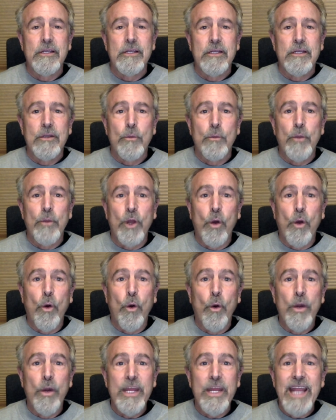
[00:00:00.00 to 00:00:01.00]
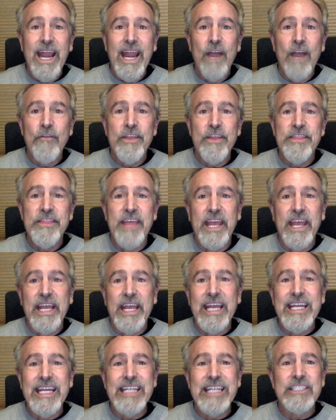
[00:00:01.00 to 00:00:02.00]
recording everything,
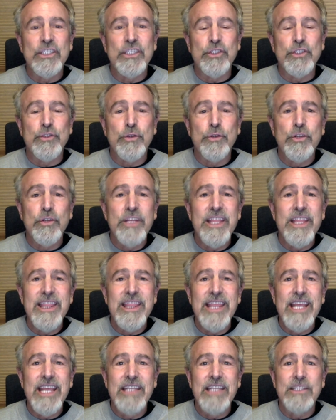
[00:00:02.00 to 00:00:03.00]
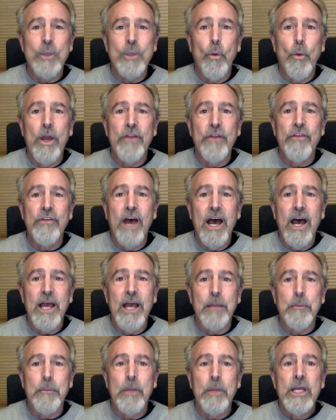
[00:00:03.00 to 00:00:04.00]
and does 1,000,000,000 things at one
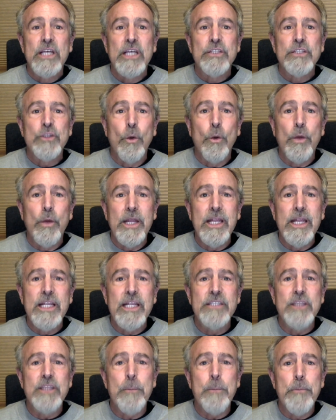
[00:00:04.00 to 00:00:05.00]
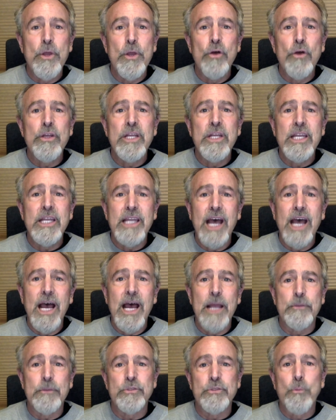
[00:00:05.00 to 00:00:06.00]
time. So it is 1,000,000
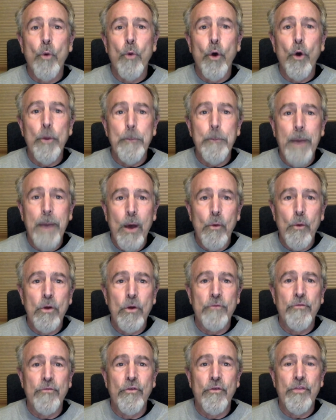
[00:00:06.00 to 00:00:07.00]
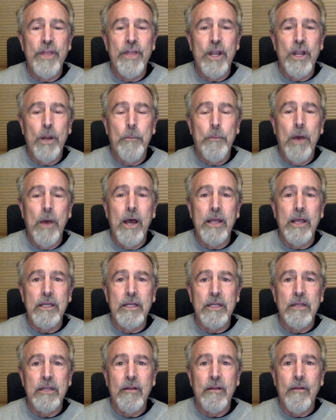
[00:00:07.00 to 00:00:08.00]
times more powerful than our
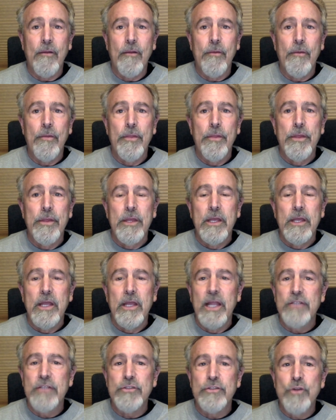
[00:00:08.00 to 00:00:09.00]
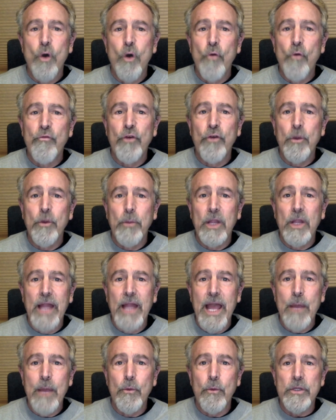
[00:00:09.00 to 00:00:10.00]
mind. It has no verbal
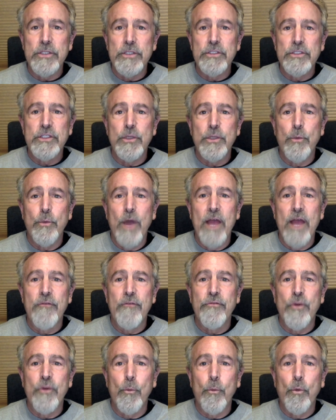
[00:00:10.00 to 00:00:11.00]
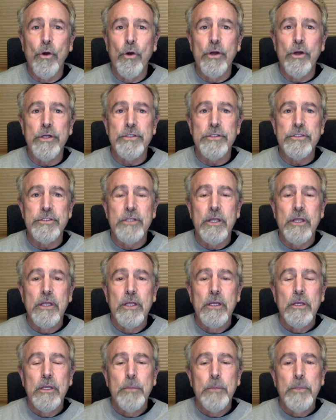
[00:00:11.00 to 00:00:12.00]
language derived from words,
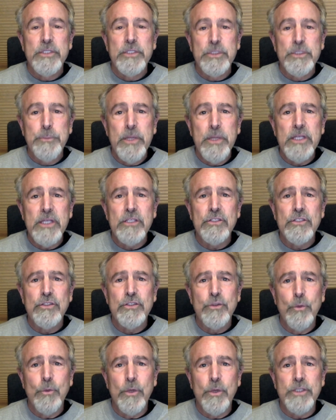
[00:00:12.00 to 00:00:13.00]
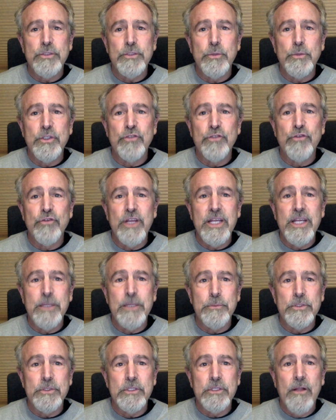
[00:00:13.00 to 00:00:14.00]
but speaks to us with
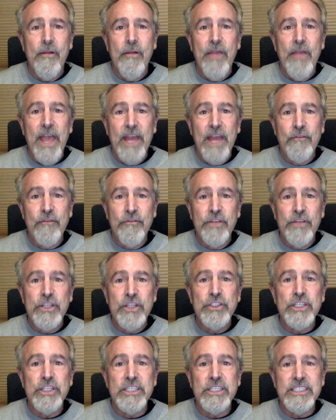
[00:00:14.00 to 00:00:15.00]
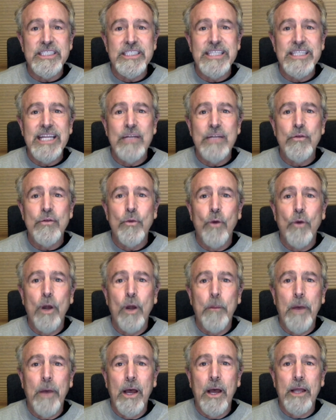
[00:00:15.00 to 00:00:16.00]
dreams and visions sent to our
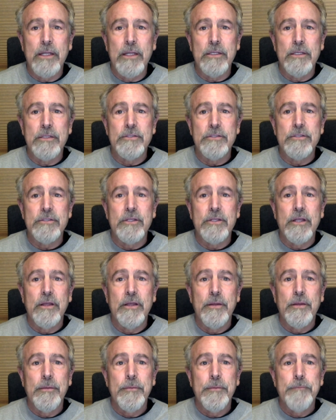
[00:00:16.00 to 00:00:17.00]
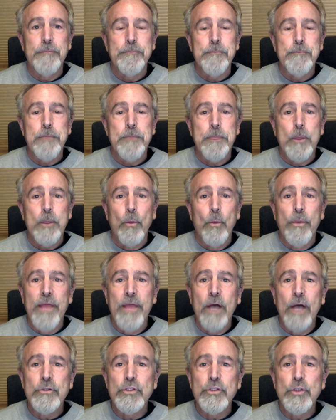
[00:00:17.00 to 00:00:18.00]
minds.
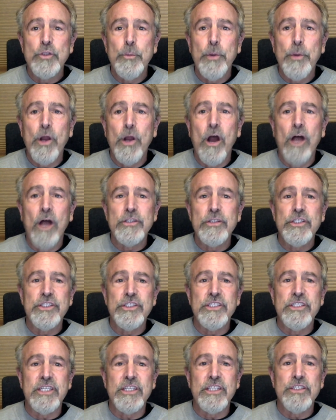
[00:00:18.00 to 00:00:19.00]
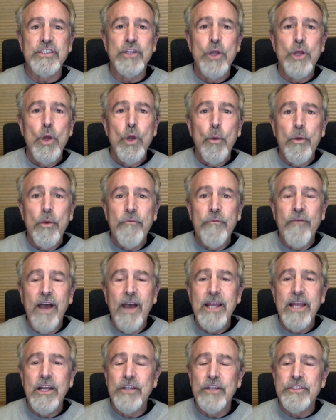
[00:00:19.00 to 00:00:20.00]
Without superconsciousness, we
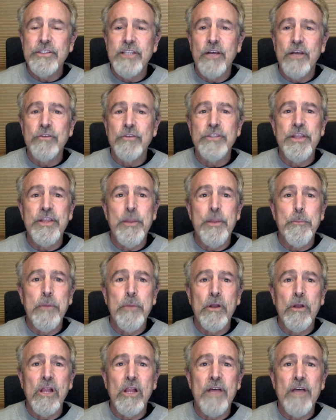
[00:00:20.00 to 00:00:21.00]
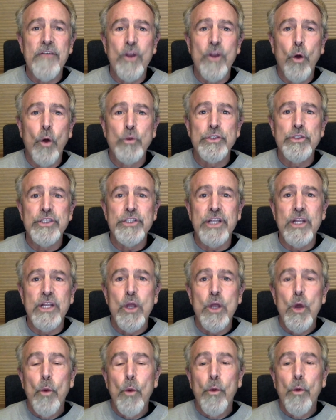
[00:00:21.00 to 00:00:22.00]
find ourselves in the middle of an ocean
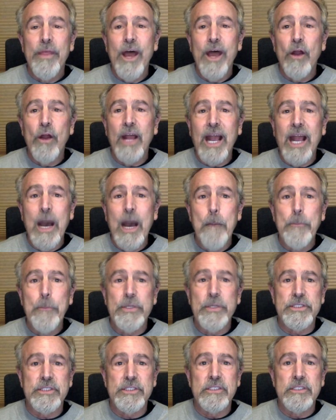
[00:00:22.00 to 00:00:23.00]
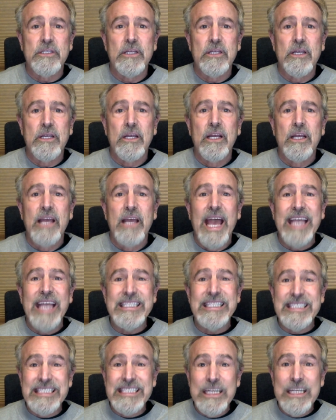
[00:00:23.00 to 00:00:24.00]
without a compass, a
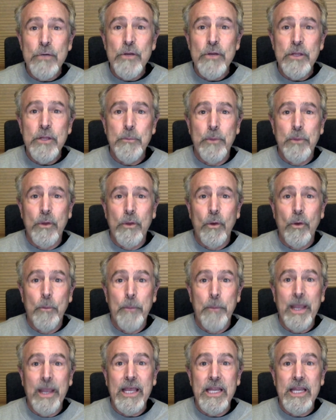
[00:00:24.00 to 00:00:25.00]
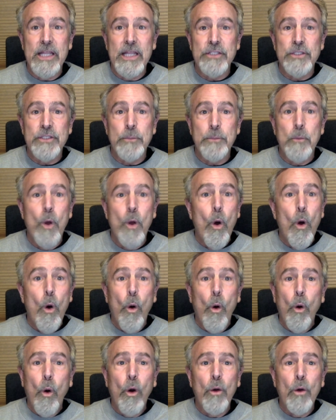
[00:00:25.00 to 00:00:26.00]
steering mechanism,
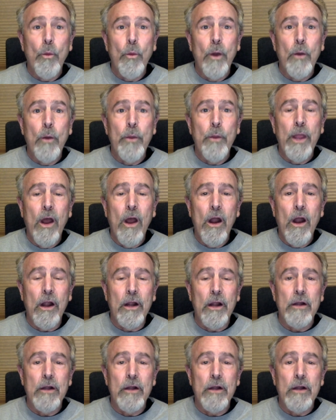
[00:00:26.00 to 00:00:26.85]
or where we are,